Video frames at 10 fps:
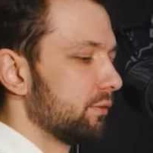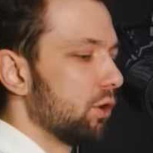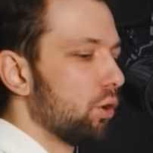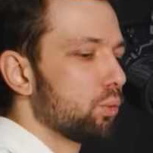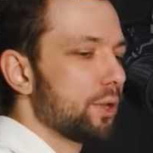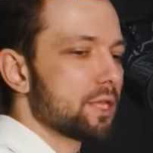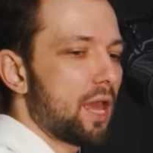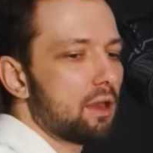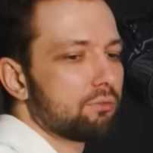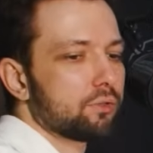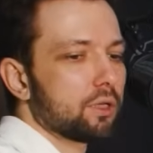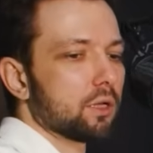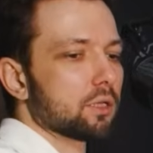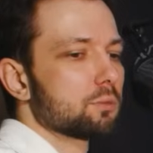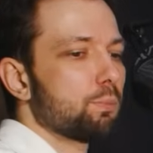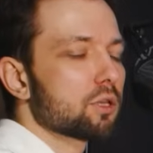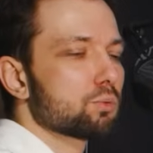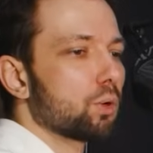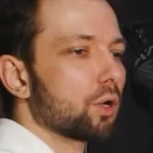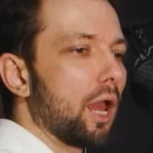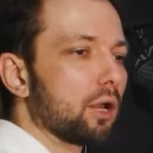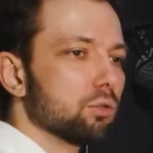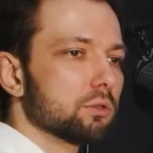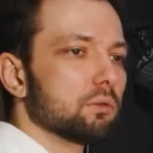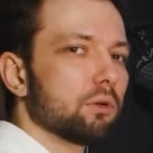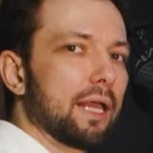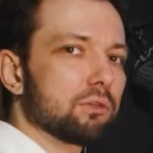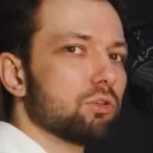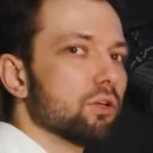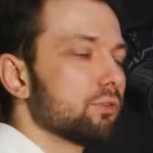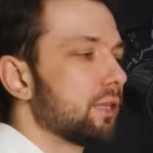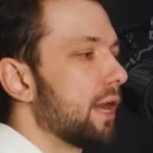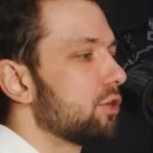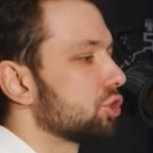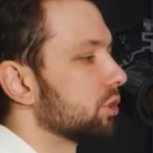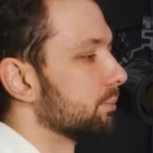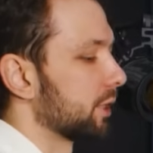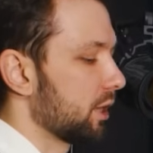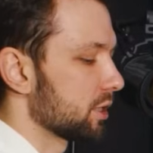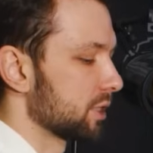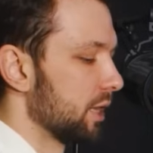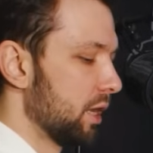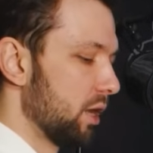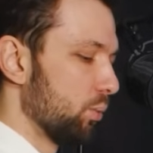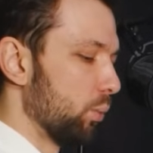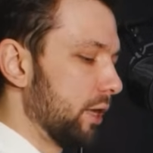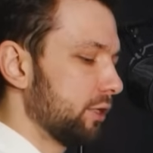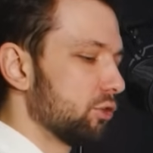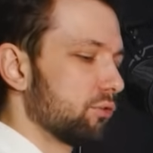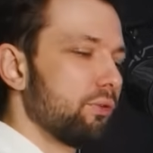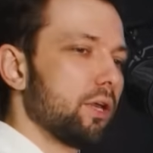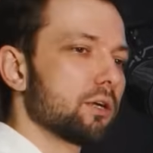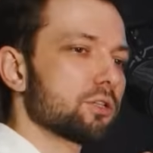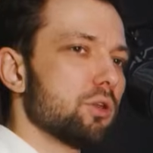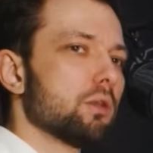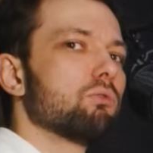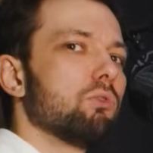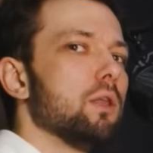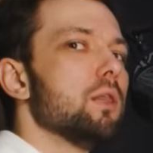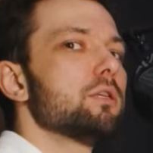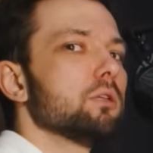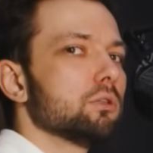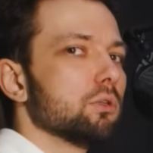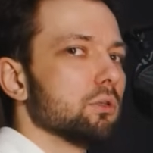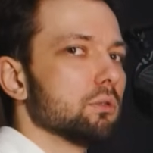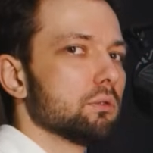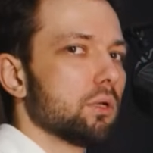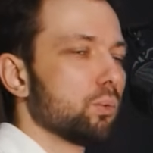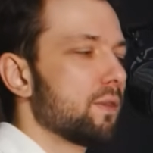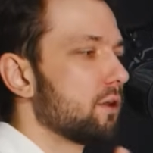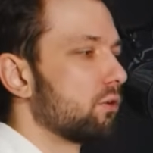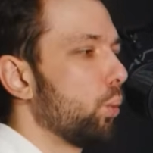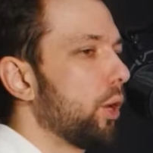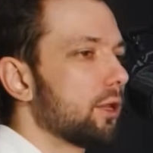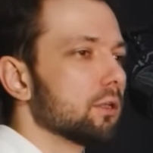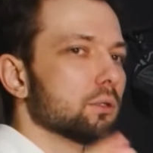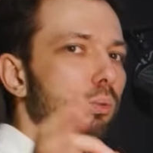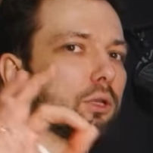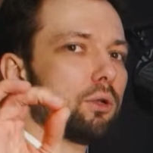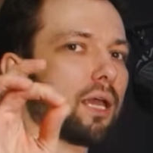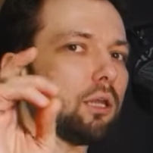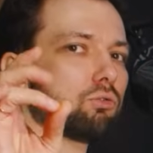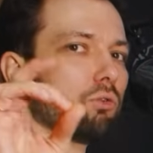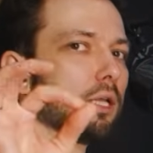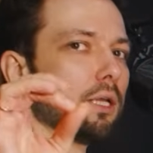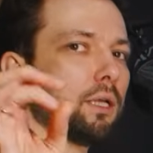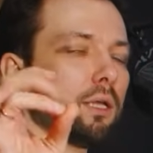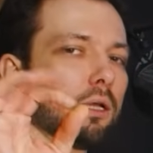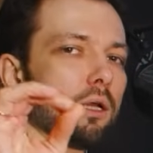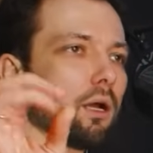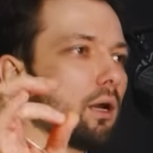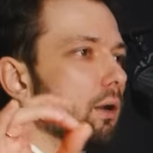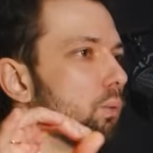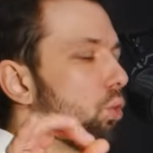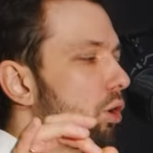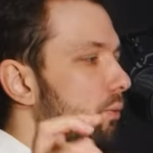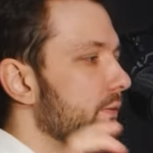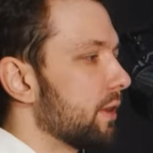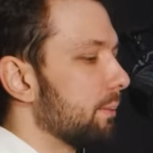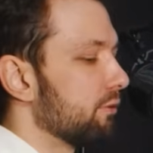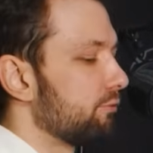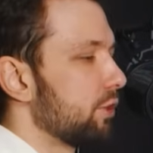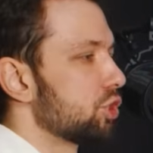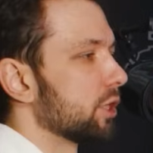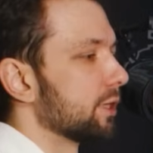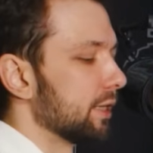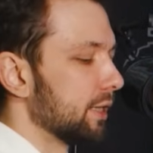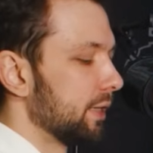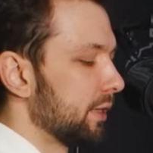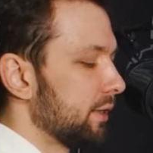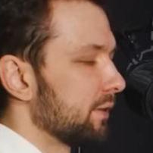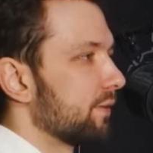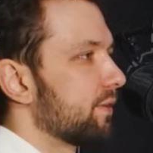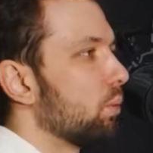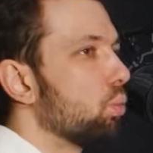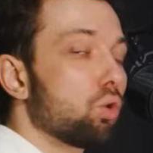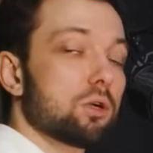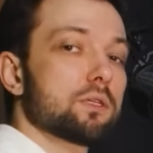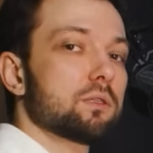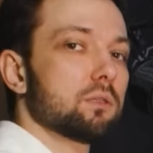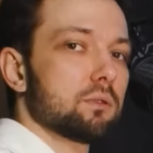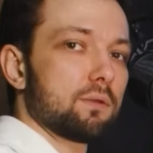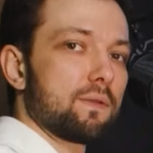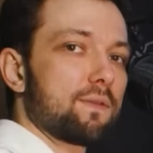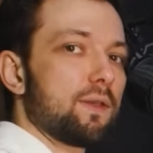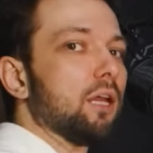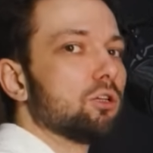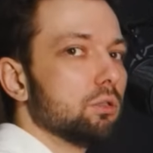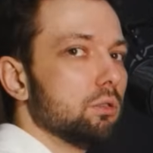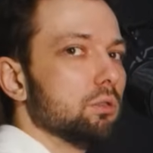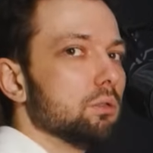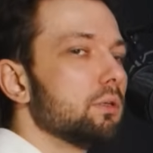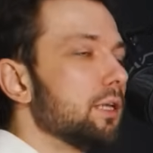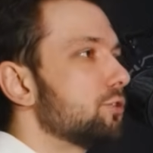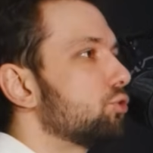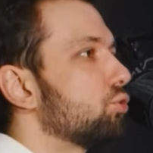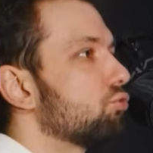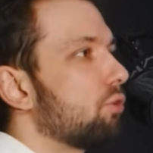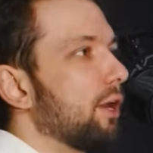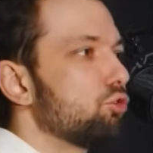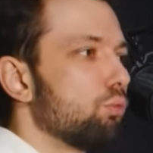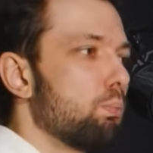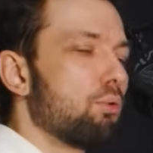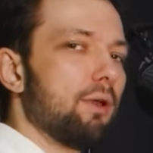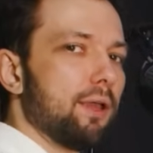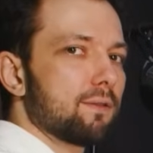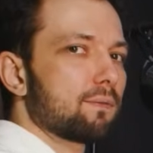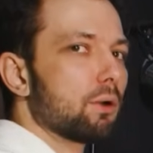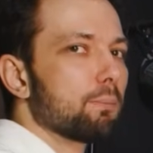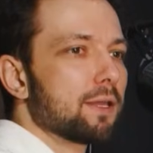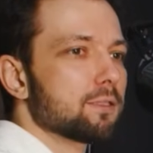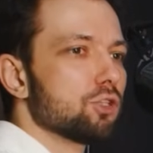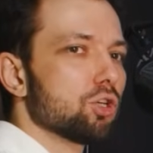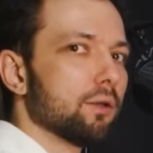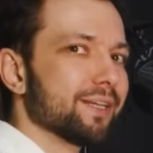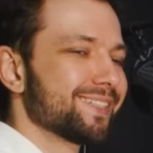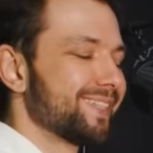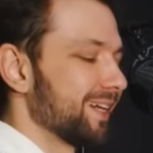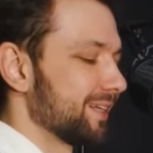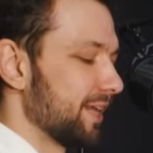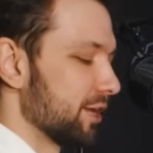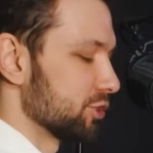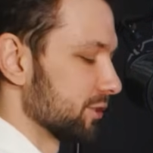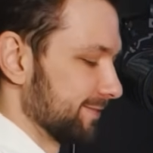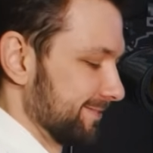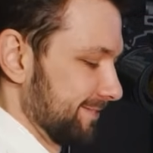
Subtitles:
always have spots where I could get rid of tension, because when your fingers don't really listen to you and when they're weakened, when you can't really work with them efficiently, the worst thing to do is to try to break through a passage on a static tension.